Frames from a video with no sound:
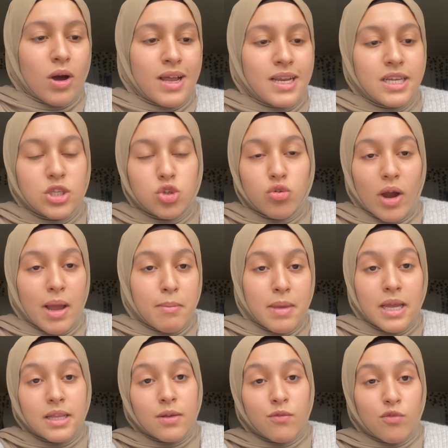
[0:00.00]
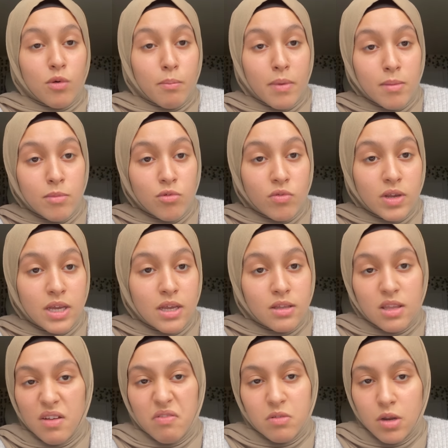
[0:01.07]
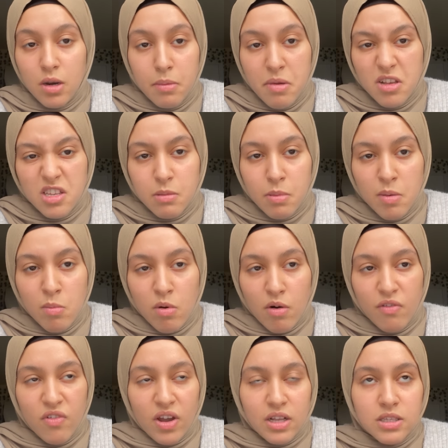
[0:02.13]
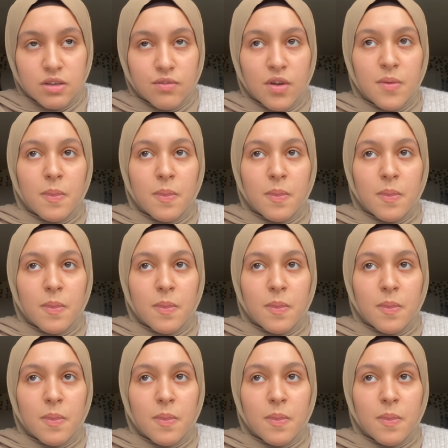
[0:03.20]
At least try and make them for memory. It definitely makes it a bit more effective.